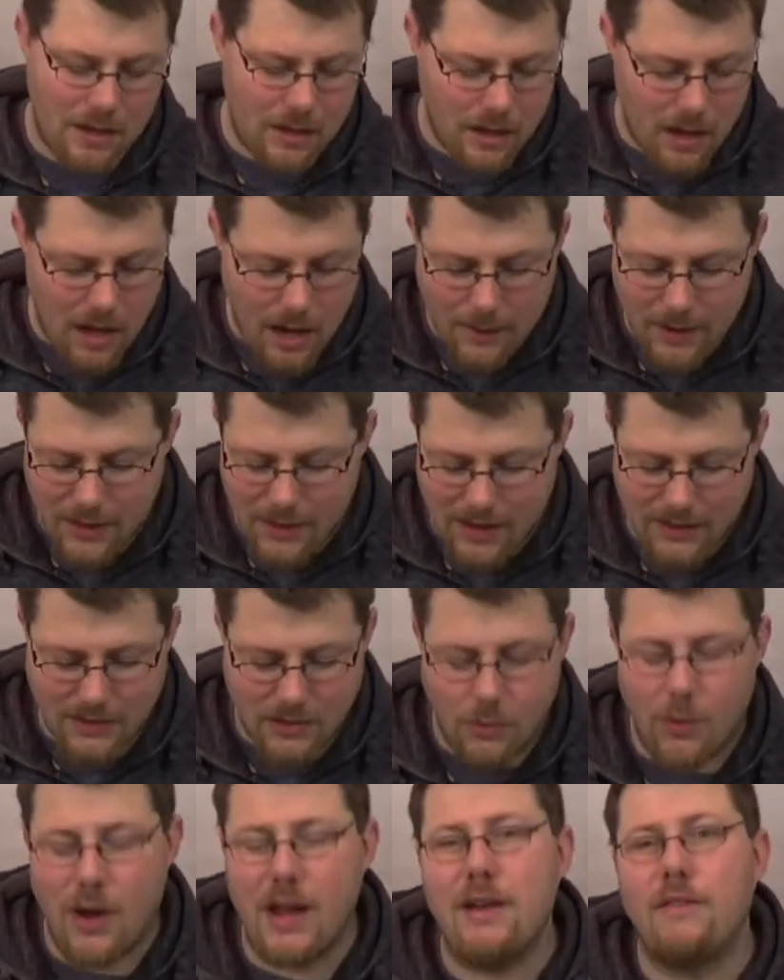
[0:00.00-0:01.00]
I mean, that's
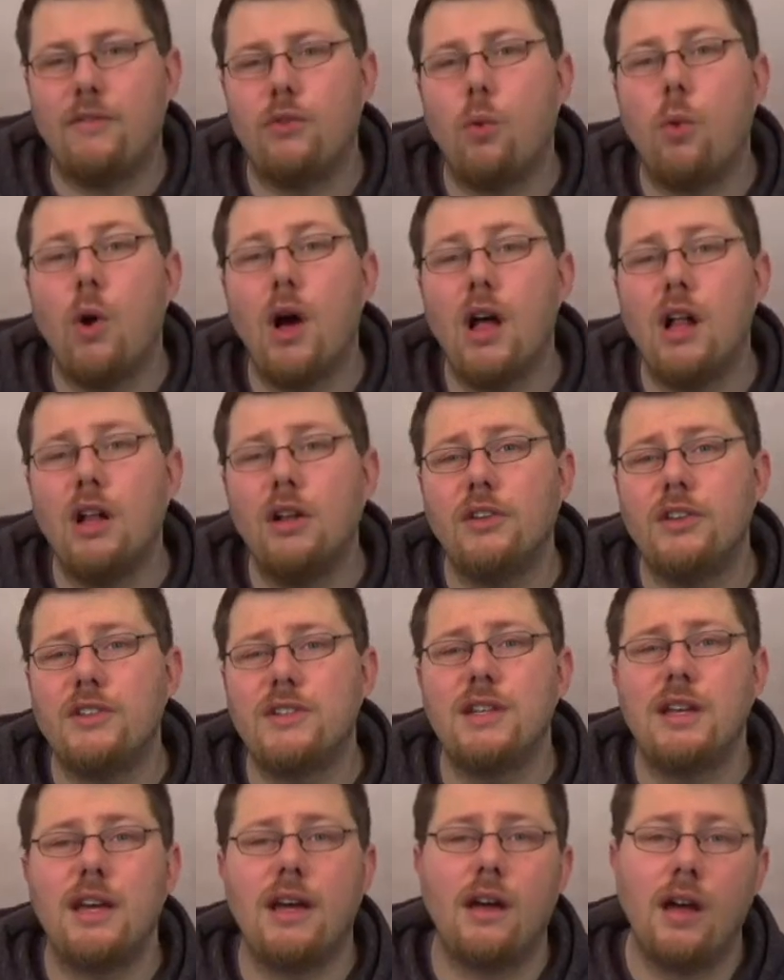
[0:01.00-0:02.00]
the way of the world,
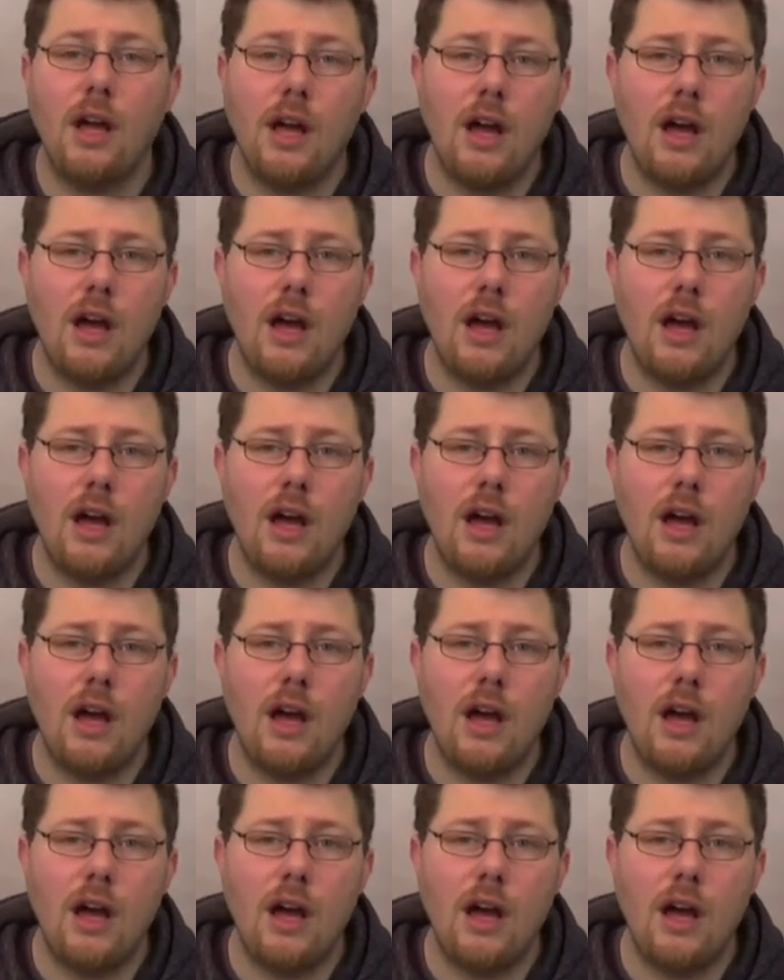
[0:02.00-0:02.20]
isn't it?